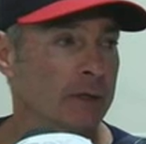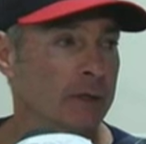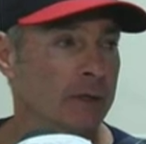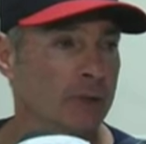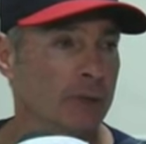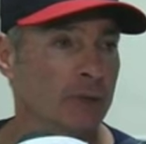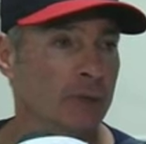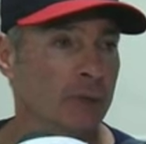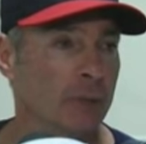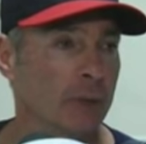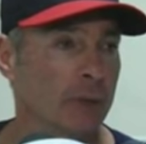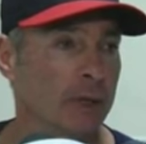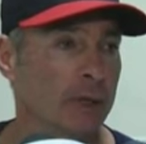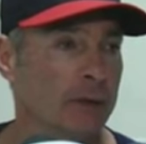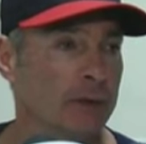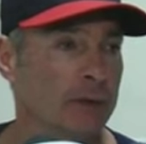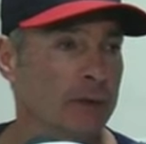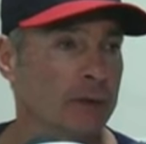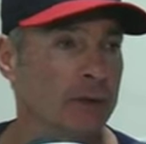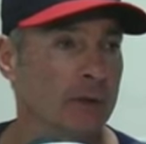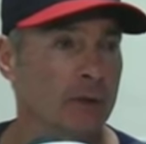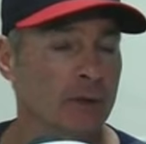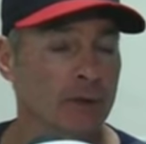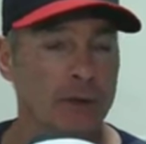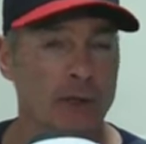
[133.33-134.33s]
hit too, but,
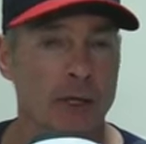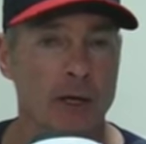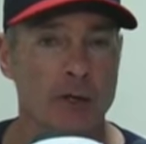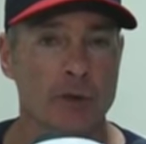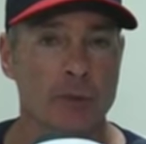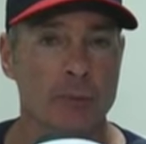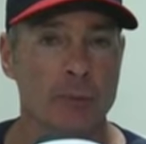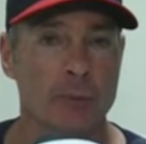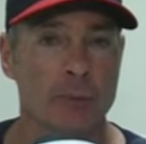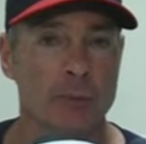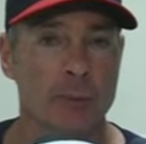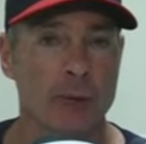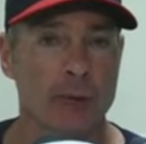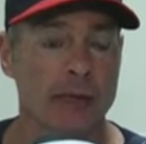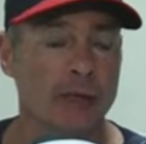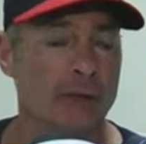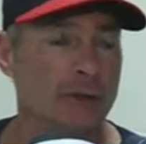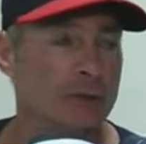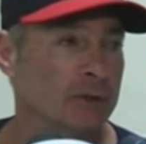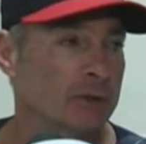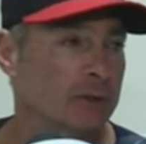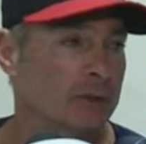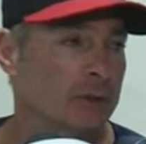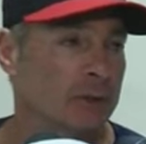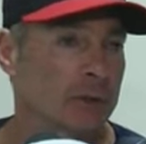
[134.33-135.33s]
you know, you got an open
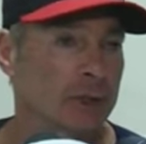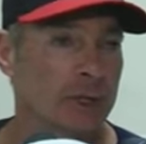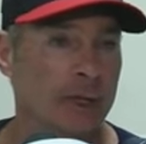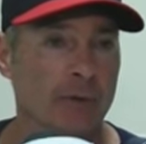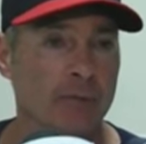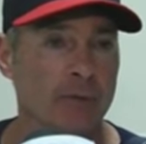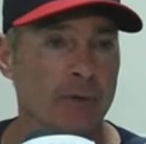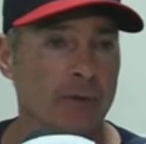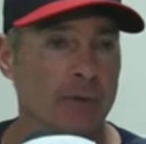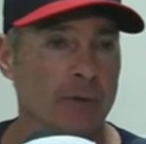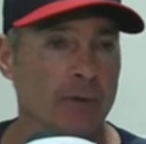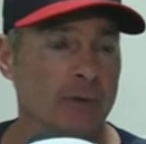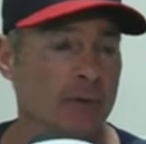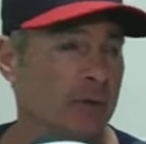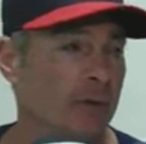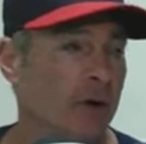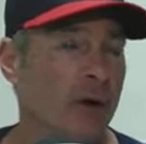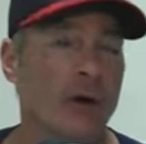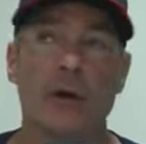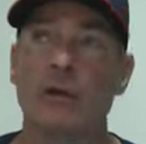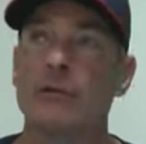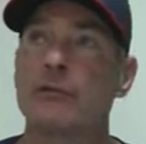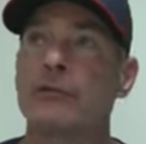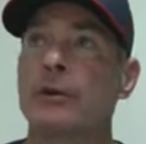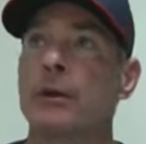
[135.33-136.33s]
base to an MB, to a
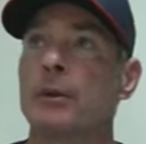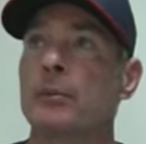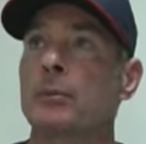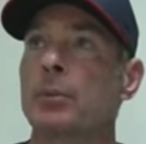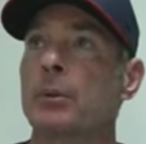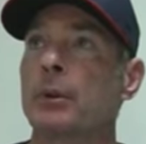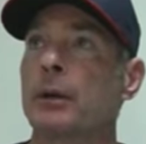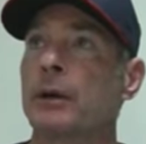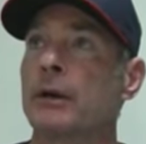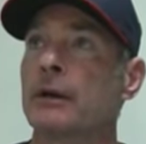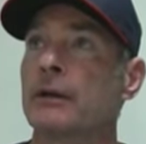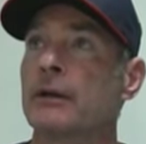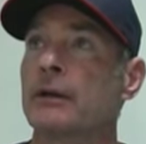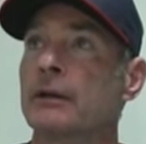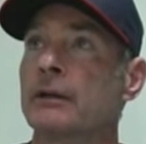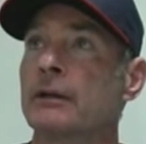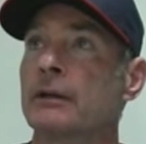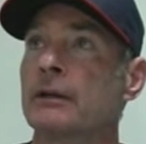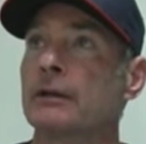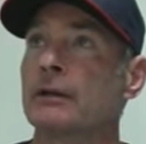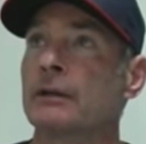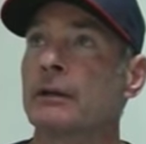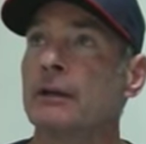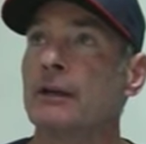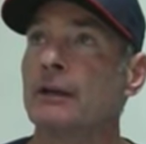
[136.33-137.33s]
Hall of Fame player and
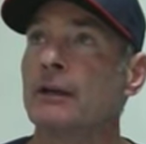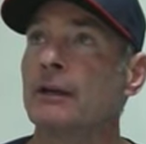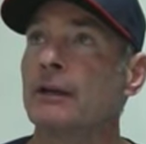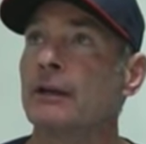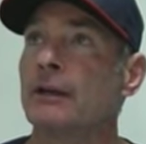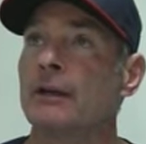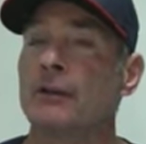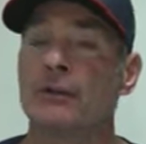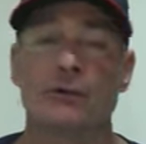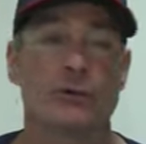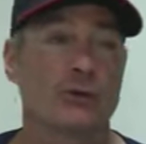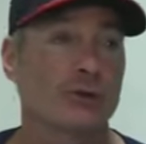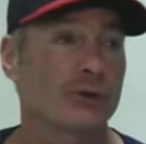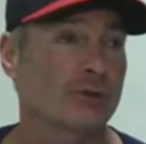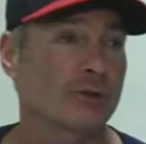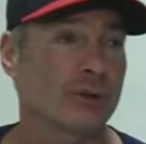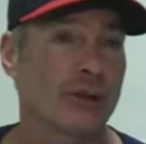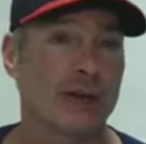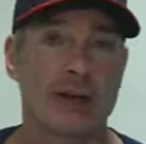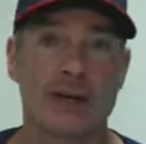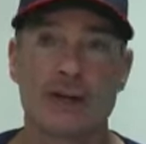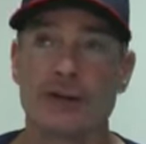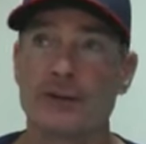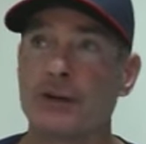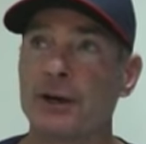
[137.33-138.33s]
you throw a
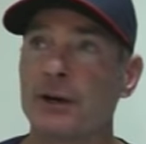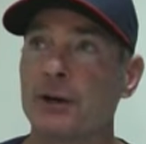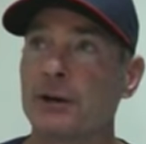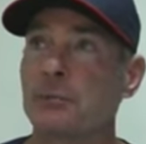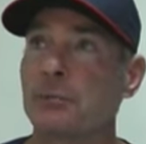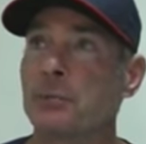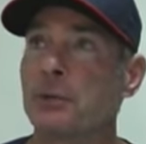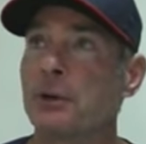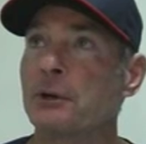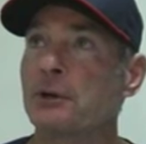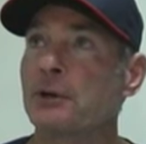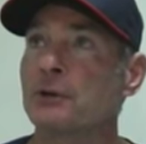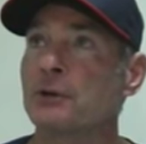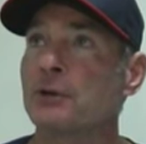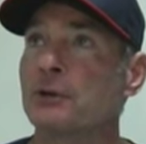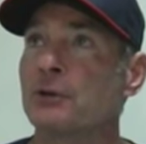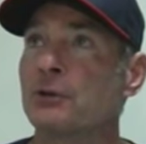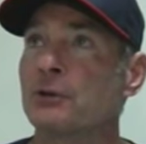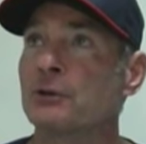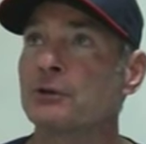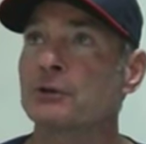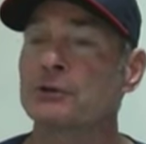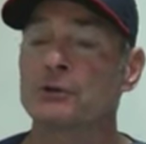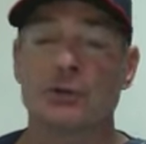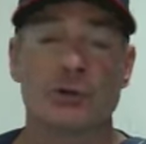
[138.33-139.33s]
slider down the middle, you
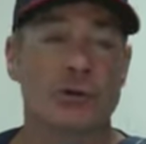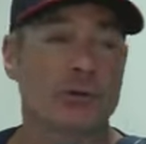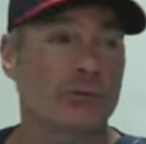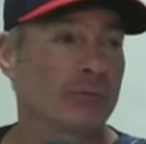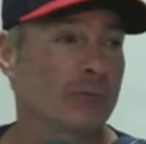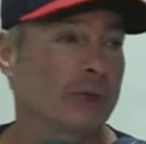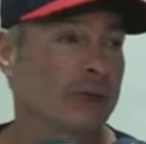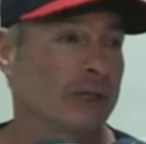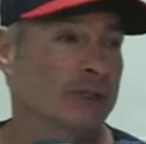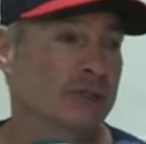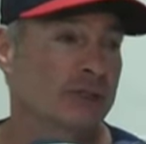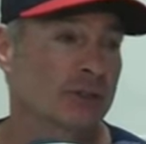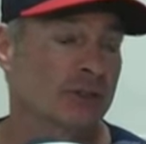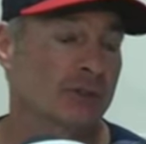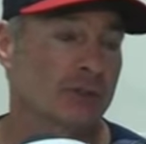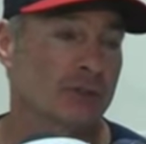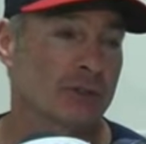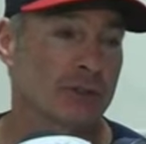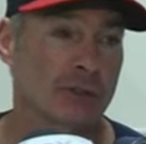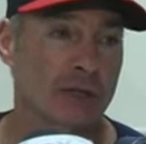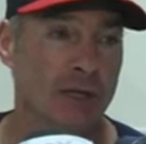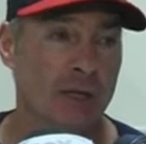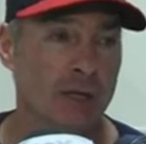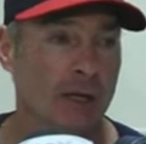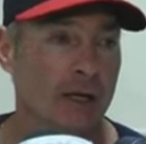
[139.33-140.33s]
know. So it's
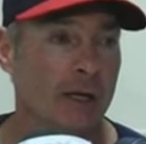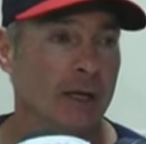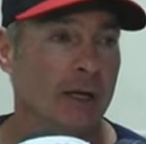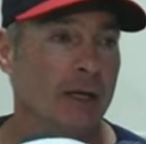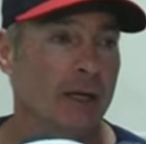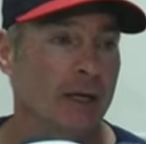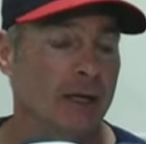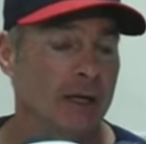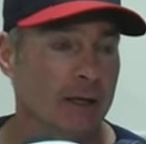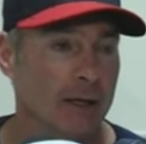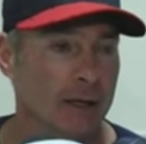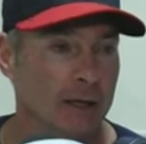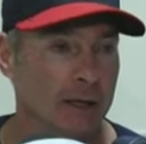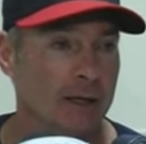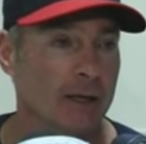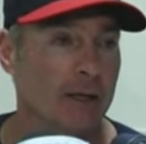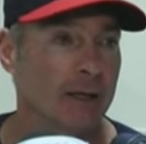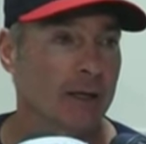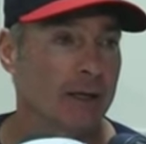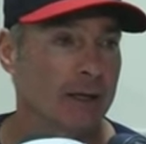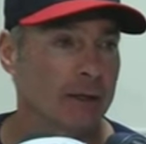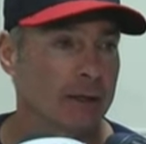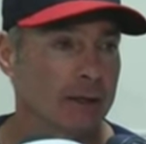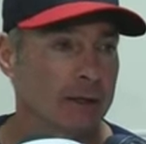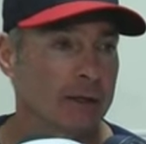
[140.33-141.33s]
just,
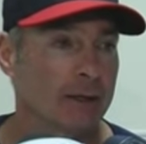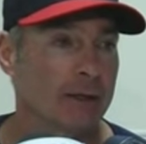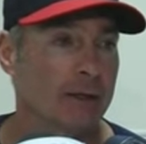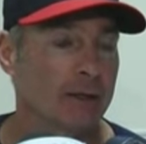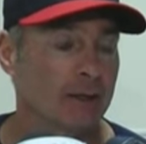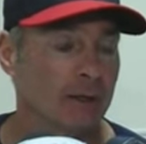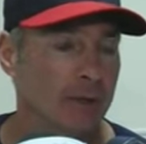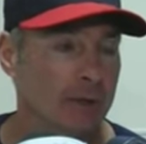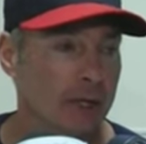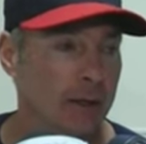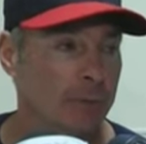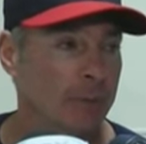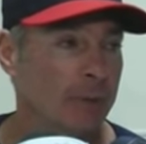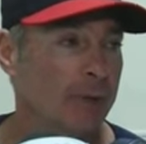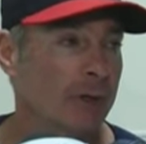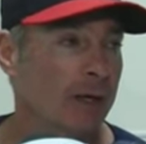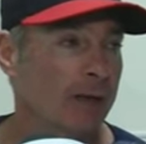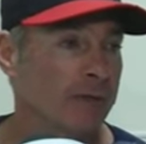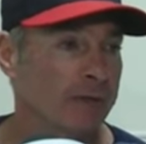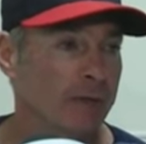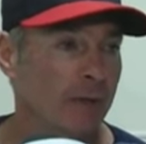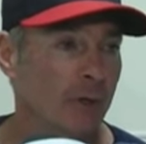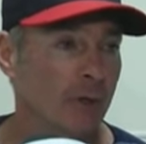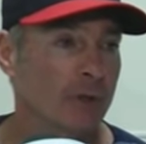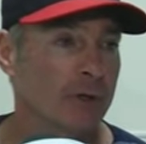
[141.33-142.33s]
you know, keeping
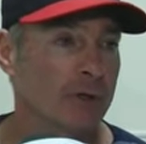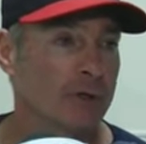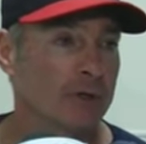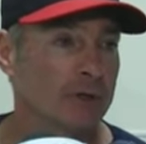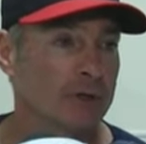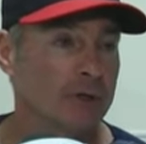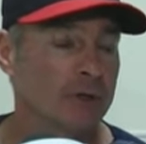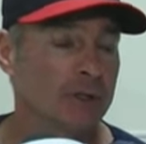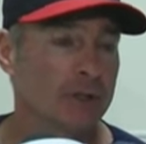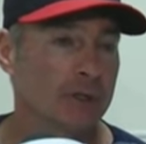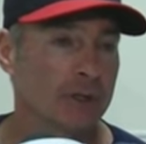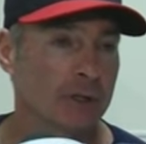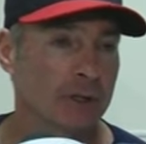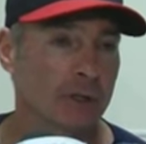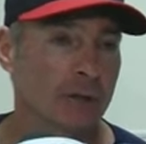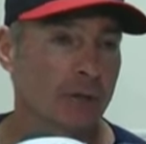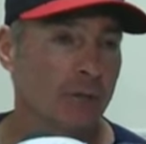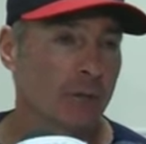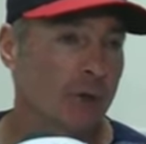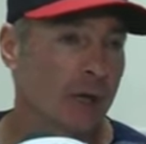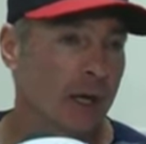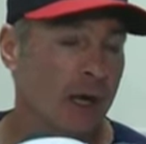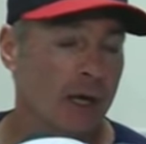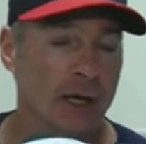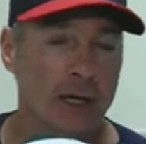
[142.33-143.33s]
that focus. You know,
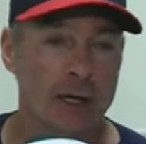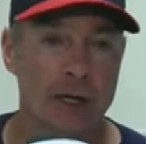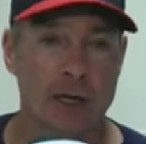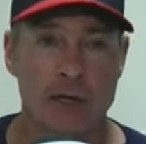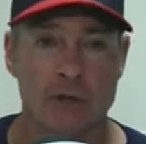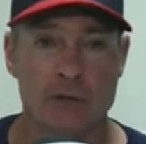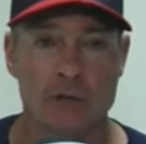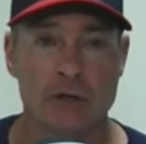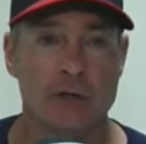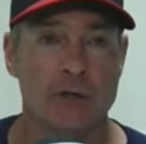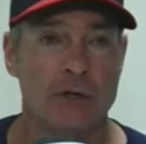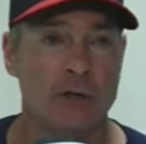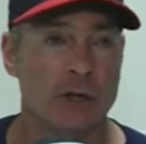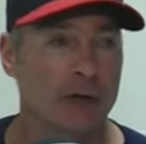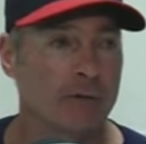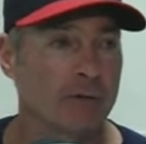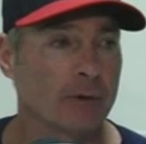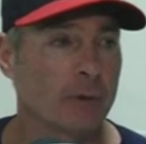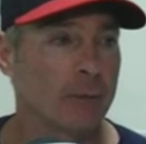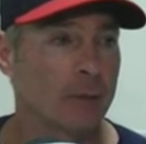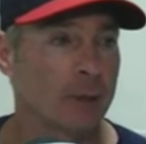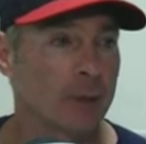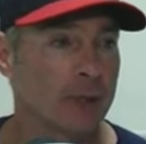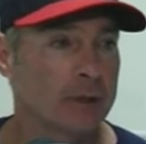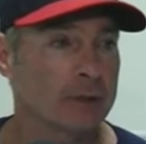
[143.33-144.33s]
we're not going to execute
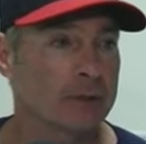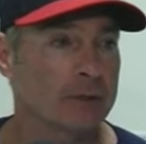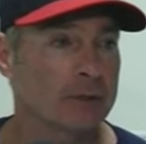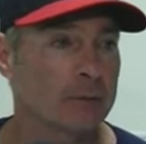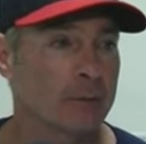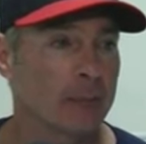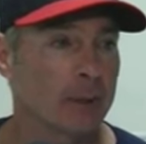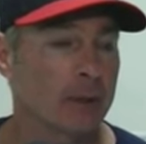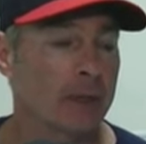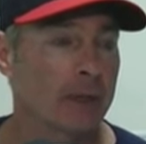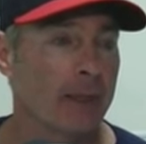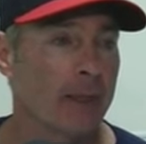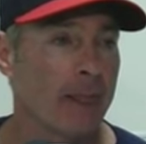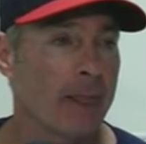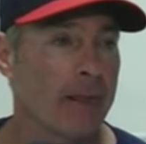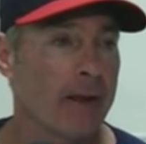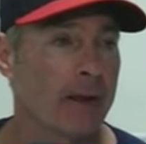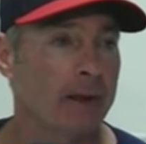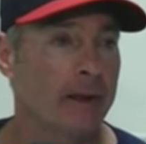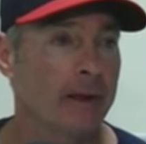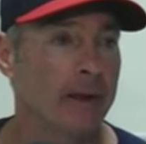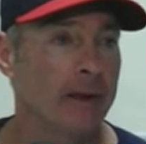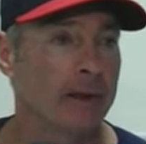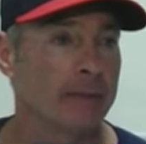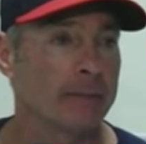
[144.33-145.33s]
every pitch, but,
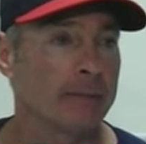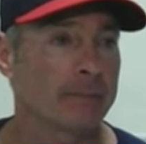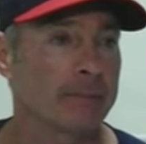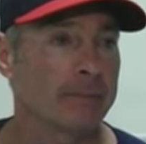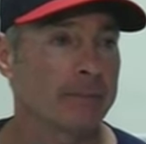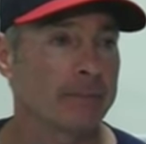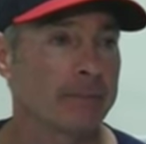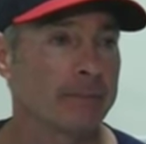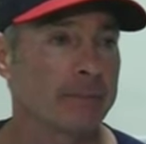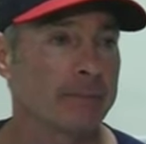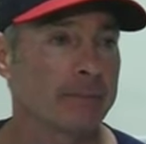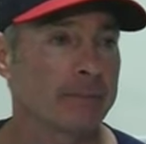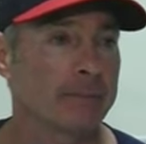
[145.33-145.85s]
um,